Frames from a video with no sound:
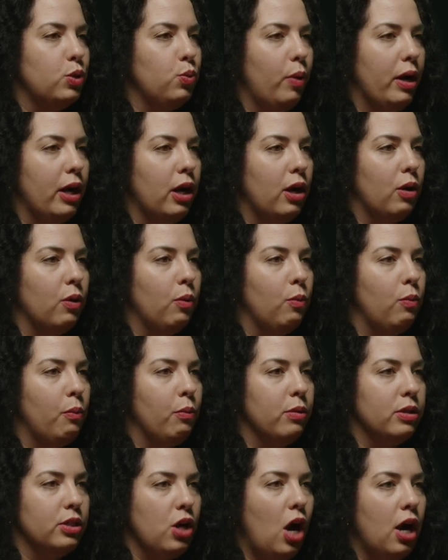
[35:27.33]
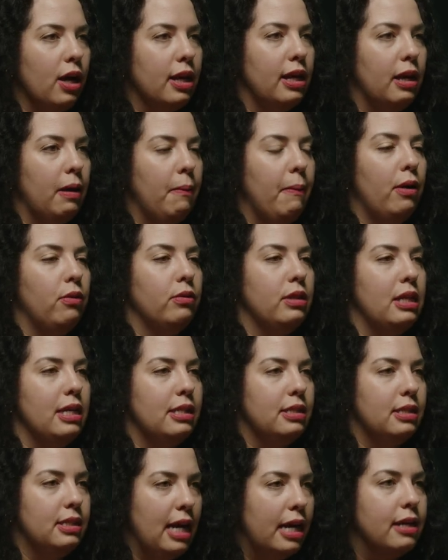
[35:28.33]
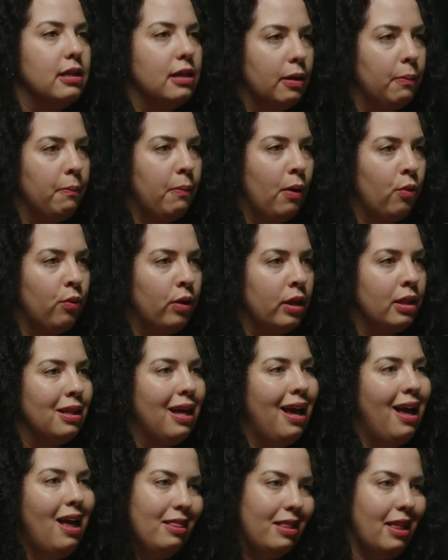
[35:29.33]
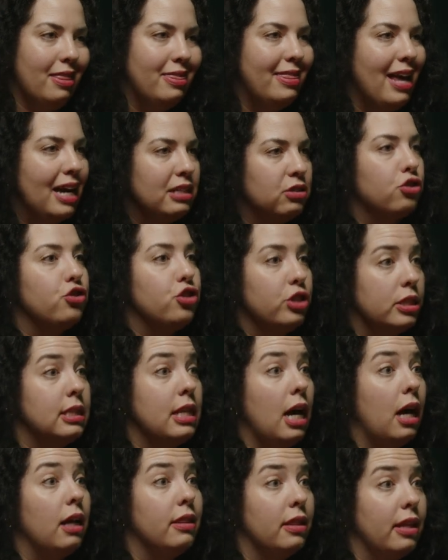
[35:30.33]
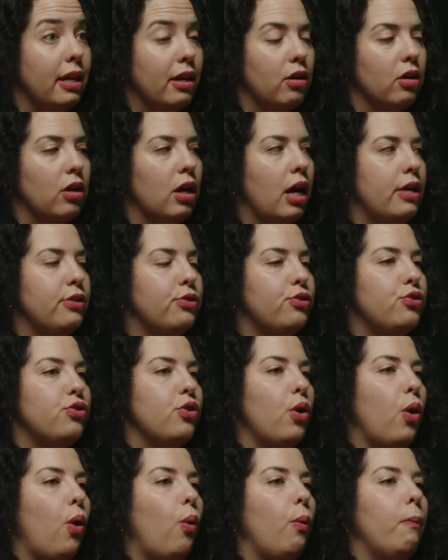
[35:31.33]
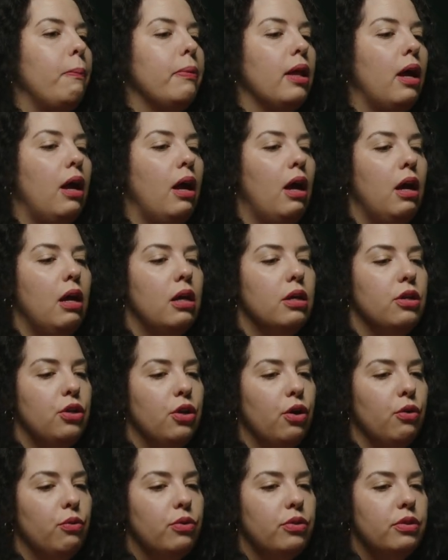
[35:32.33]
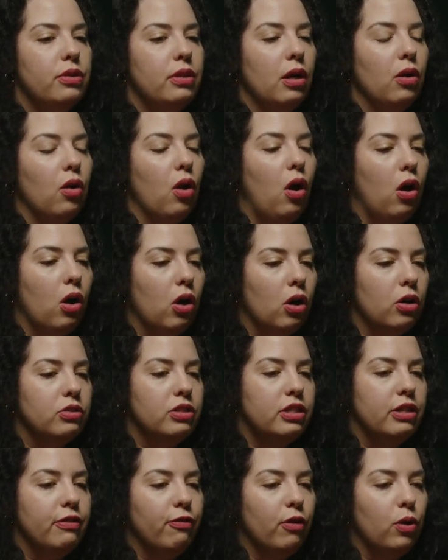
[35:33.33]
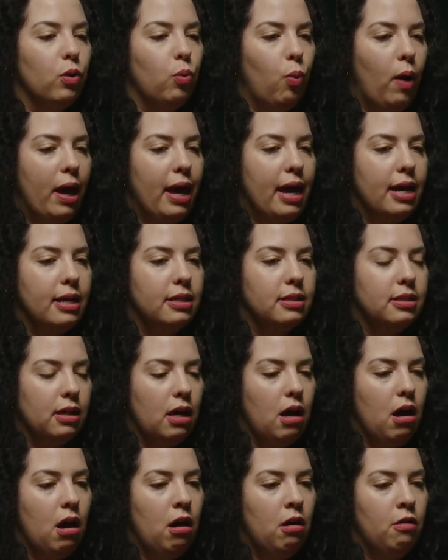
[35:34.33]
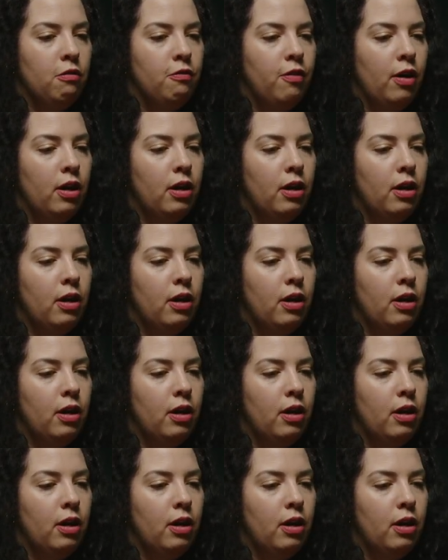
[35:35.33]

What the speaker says: where when we're talking about the intent component, that's just not there. And so, there are different ways of,